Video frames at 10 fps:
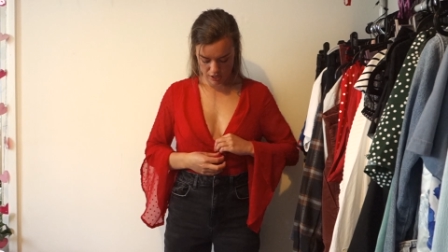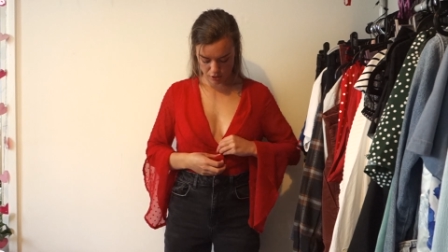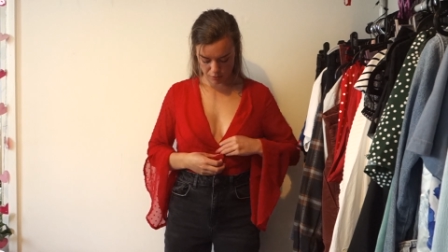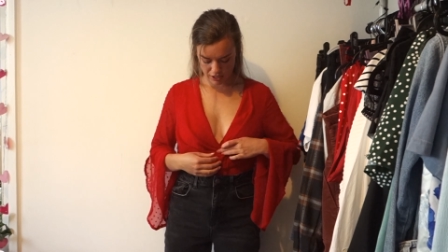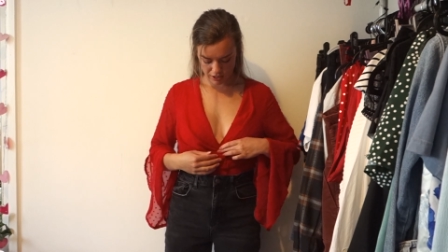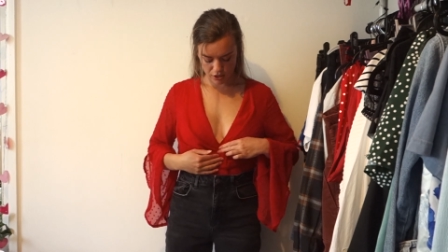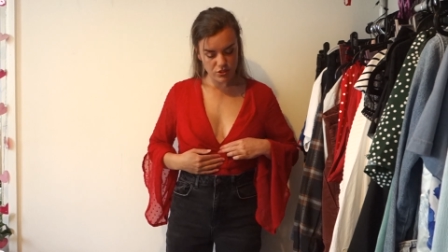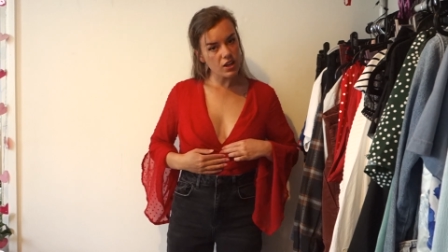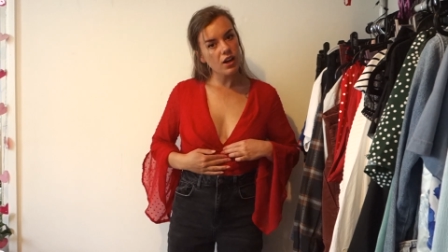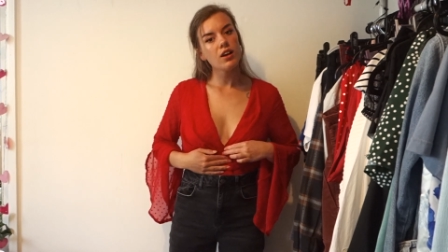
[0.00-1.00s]
a little bit
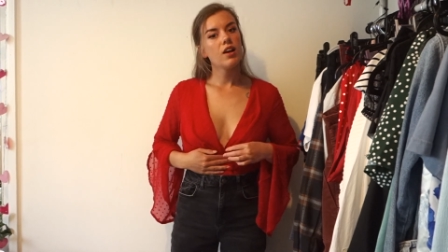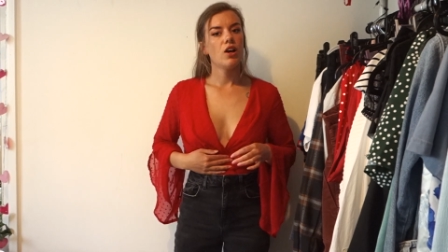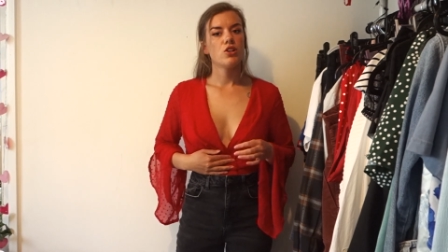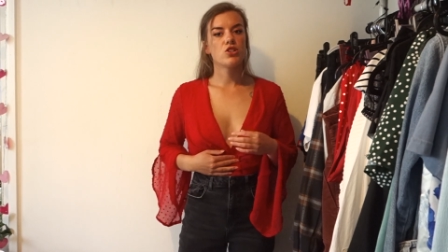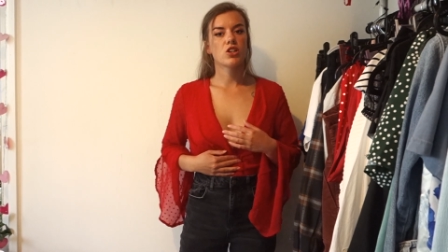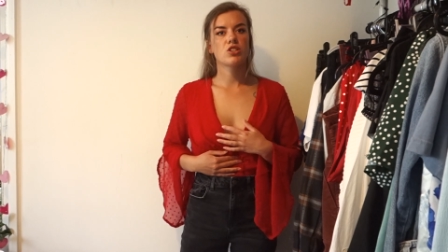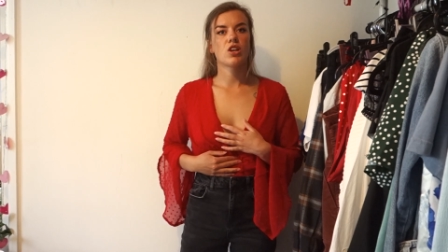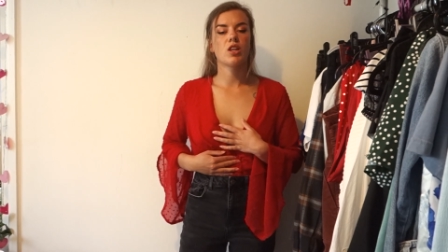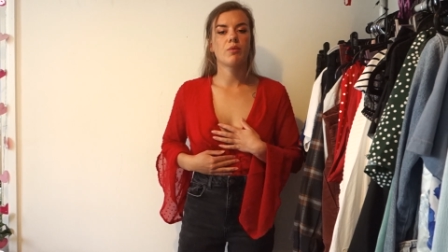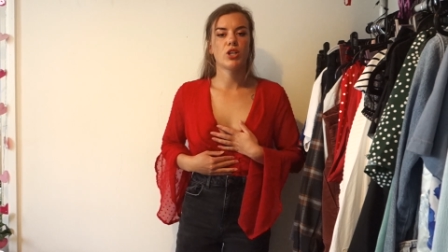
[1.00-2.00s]
closer, just
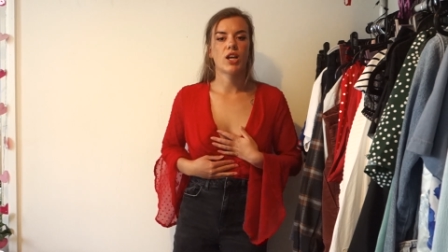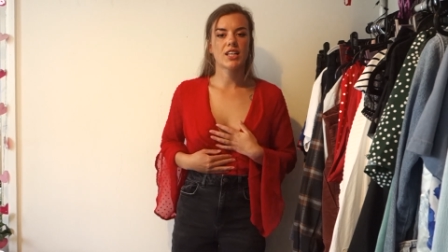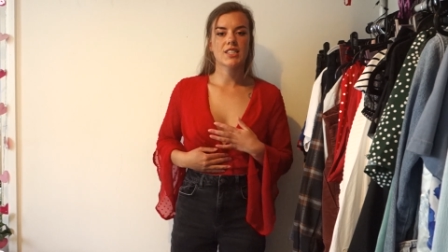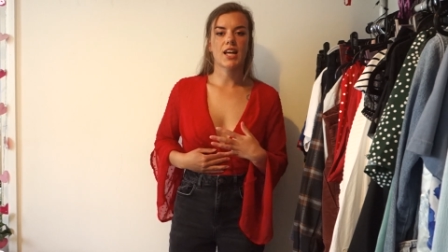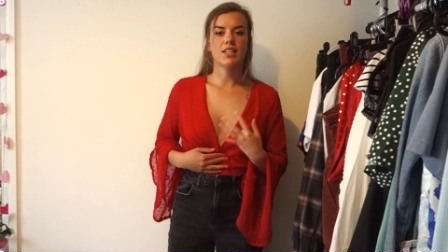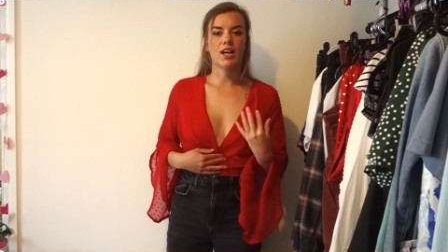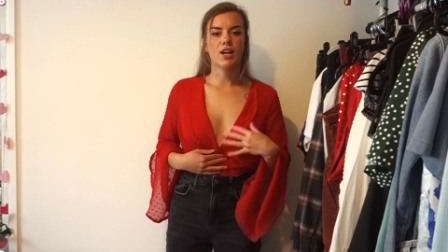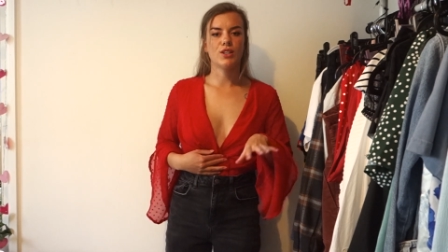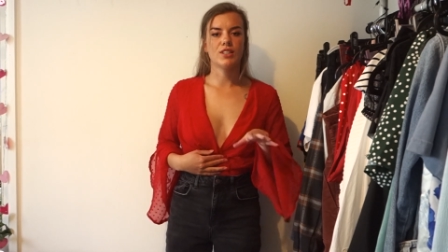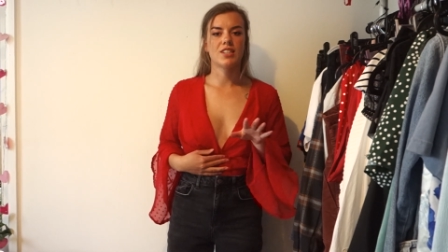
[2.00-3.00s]
so that when you're like sat
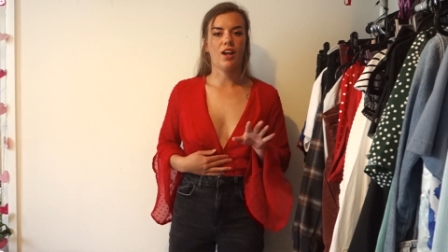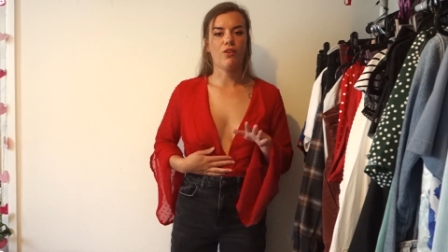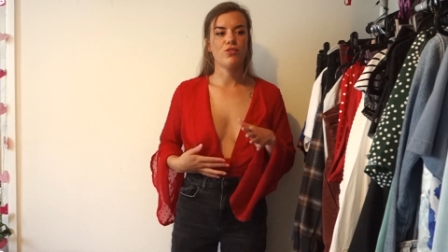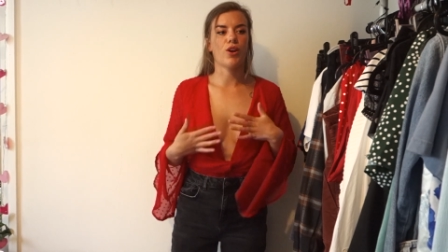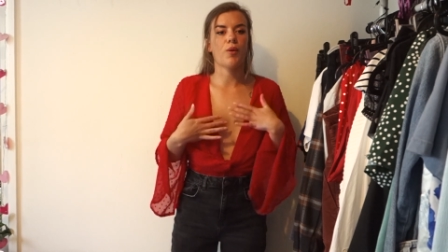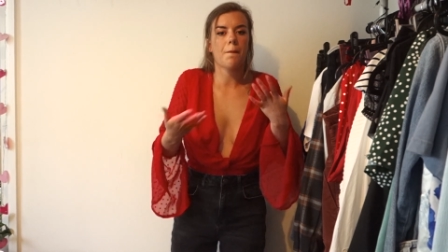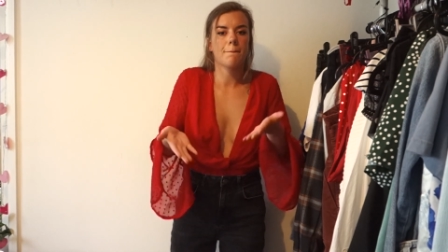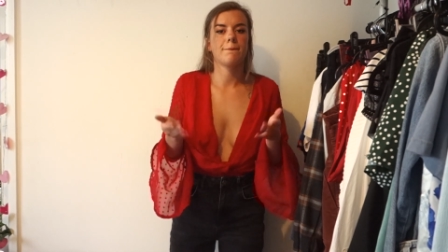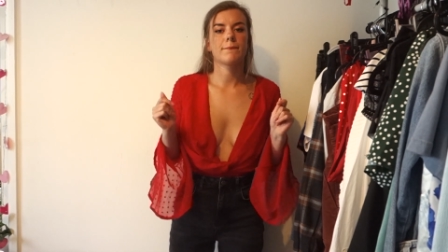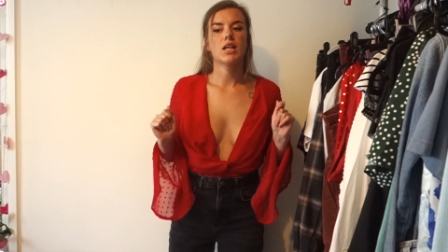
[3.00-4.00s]
down and stuff you don't
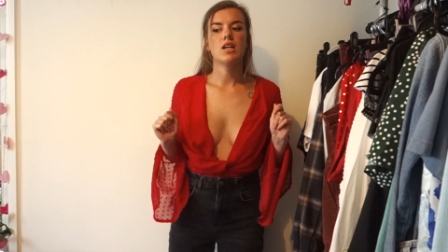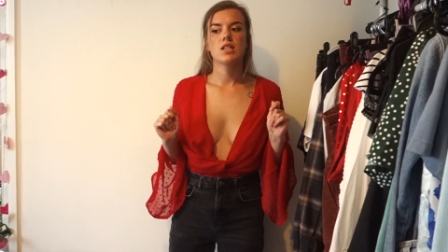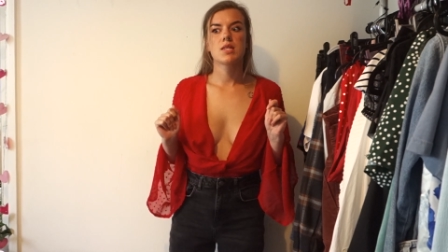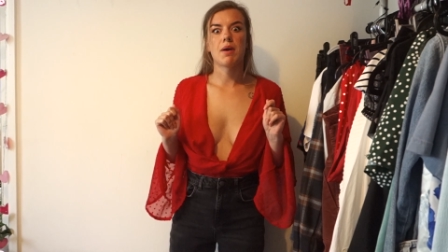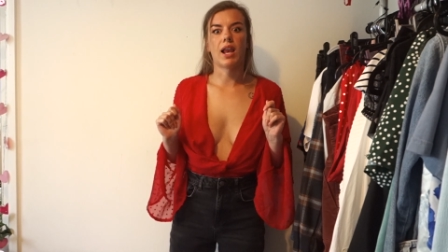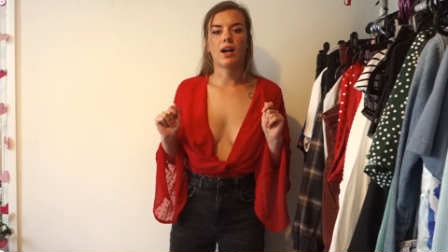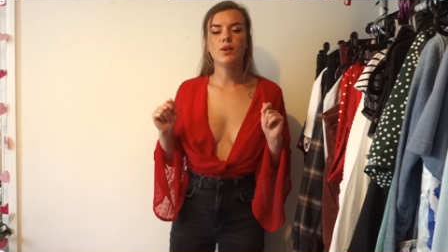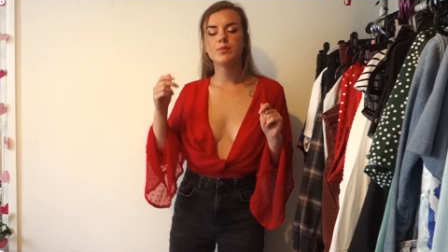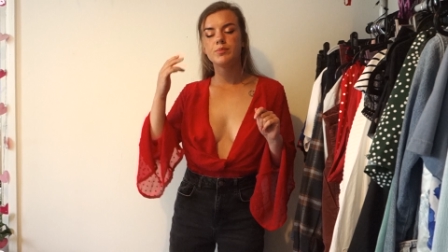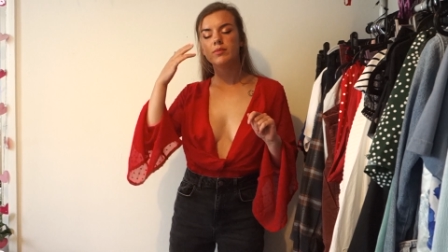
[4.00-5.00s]
spill out,